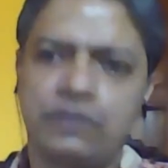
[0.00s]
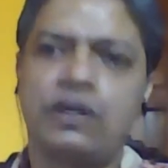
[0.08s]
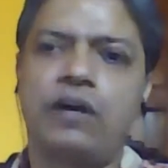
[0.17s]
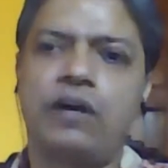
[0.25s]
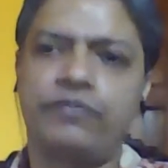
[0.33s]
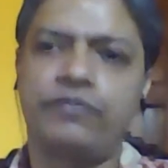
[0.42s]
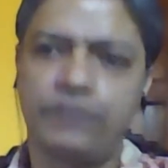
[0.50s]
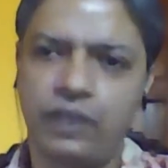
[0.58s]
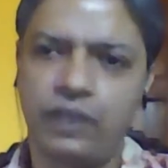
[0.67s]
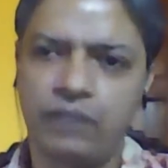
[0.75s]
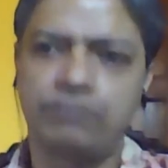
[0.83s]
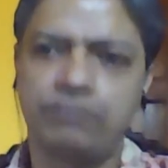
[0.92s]

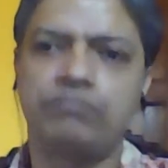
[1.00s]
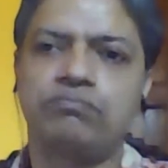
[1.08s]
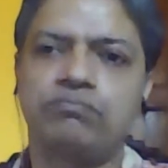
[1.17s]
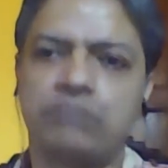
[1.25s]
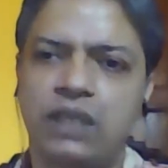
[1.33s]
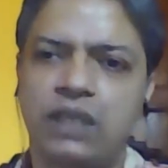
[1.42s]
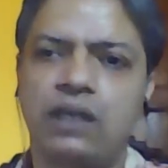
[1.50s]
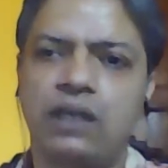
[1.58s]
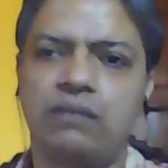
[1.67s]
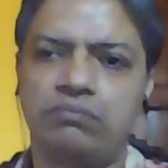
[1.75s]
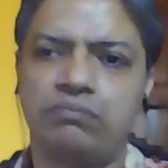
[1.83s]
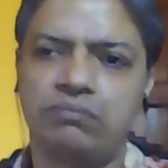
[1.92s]
the
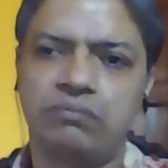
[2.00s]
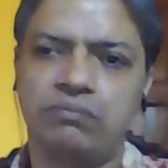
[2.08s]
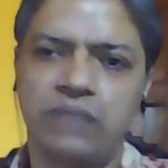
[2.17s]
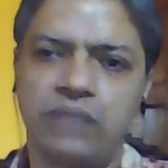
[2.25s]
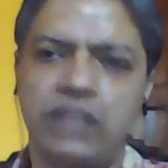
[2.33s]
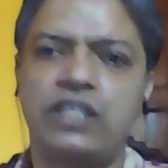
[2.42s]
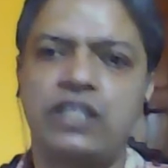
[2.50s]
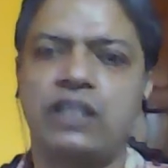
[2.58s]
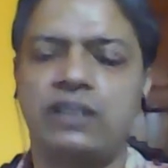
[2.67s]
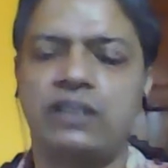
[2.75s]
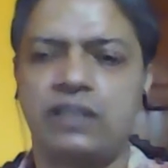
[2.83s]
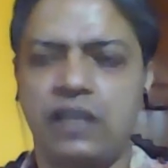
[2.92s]
ancient
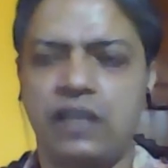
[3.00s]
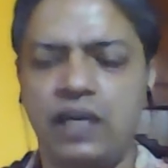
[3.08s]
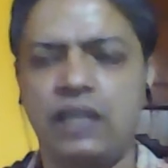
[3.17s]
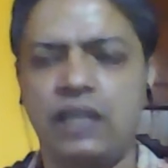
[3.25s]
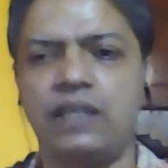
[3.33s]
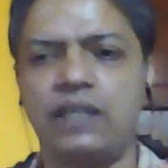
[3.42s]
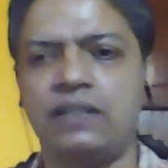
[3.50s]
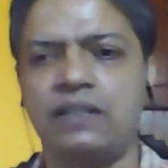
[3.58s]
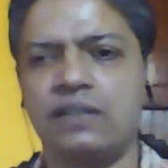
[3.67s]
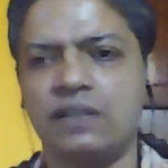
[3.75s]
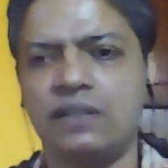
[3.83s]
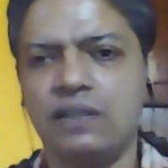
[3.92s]
Indian
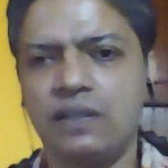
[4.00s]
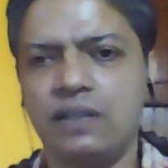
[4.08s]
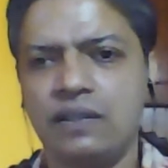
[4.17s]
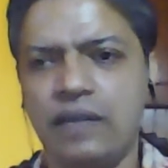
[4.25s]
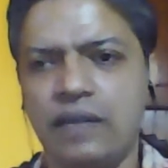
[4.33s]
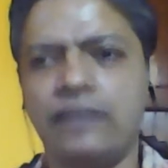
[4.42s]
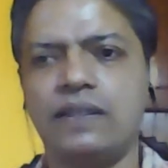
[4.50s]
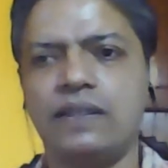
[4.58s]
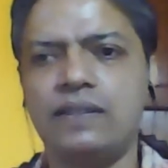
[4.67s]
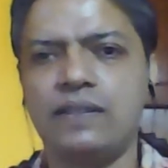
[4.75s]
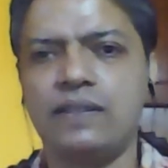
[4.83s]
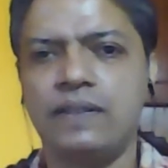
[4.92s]

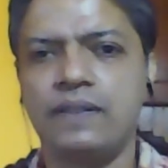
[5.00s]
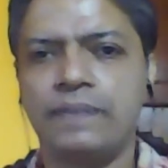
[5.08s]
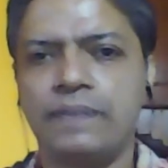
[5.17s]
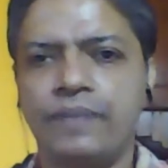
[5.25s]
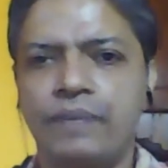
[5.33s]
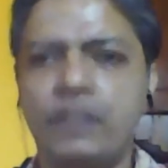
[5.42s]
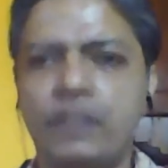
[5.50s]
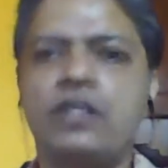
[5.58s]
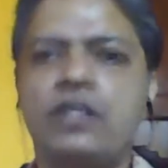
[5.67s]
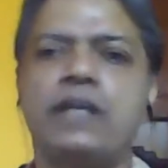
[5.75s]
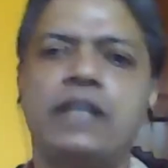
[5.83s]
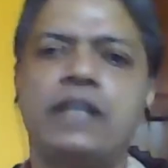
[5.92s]
writers,
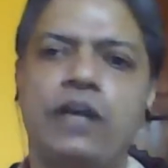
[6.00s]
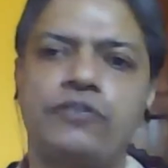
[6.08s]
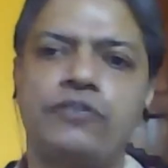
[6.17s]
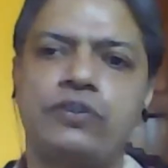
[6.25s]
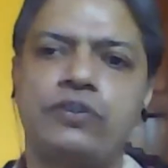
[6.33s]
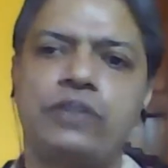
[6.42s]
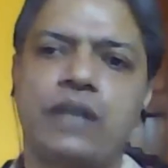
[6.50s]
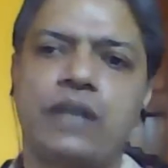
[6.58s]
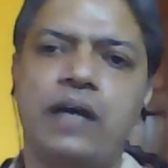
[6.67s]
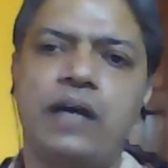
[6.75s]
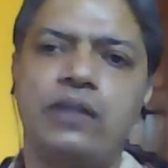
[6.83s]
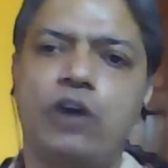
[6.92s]
Mrichchhakatika of Sudraka
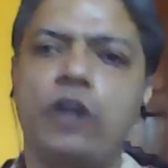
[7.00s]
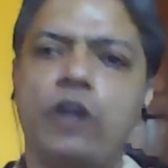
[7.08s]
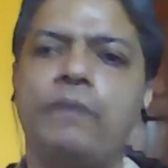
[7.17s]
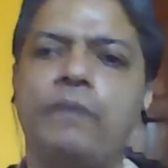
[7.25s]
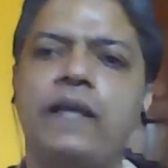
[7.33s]
occupies a